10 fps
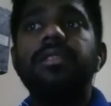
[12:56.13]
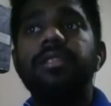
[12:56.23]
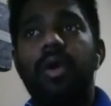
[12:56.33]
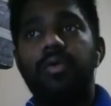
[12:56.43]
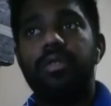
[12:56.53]

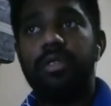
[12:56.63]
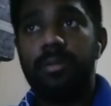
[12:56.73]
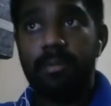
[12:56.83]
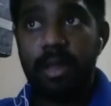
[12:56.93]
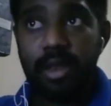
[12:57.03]
Now,
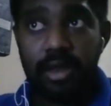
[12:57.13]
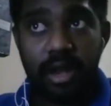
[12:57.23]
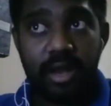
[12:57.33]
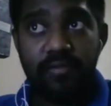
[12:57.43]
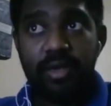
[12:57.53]
many
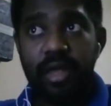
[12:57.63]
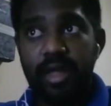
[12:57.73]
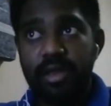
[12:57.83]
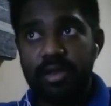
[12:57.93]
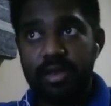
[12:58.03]
non-living
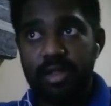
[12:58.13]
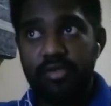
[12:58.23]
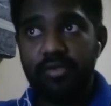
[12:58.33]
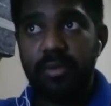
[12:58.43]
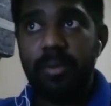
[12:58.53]

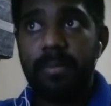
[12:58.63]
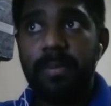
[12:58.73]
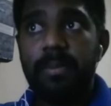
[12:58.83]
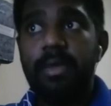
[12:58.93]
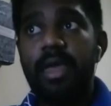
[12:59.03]
entities
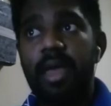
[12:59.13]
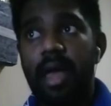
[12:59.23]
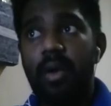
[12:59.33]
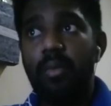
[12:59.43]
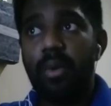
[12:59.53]
may
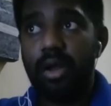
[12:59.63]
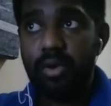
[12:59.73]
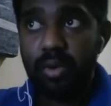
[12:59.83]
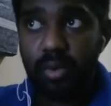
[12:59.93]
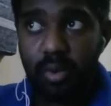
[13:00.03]
have one
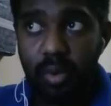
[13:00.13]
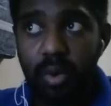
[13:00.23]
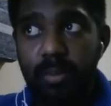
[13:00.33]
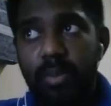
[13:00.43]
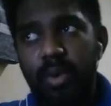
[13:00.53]
or
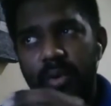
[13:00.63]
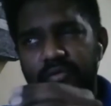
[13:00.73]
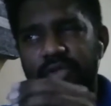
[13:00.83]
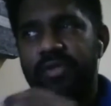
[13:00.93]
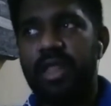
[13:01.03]
more of
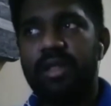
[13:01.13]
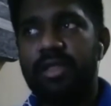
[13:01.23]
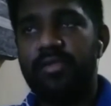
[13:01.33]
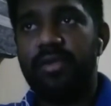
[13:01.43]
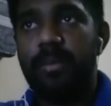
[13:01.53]
these
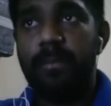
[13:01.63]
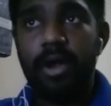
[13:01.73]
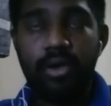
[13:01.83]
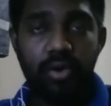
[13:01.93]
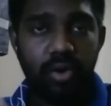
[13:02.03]
characters,
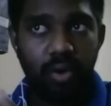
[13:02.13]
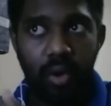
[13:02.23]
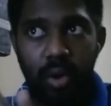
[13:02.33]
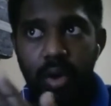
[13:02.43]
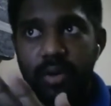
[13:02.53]
but not
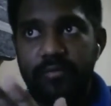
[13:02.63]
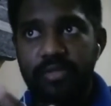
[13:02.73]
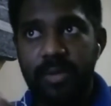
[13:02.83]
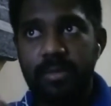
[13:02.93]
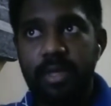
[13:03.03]
all of them.